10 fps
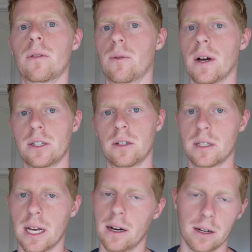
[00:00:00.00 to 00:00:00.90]
thrusters
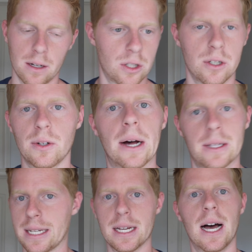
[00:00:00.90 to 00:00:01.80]
that are going to shoot
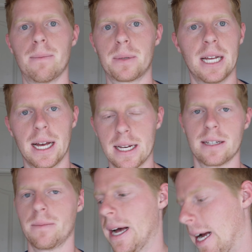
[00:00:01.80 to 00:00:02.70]
out the top, sides,
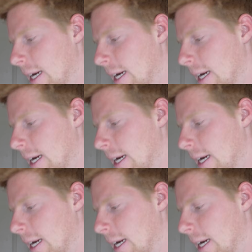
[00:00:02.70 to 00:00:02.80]
and back.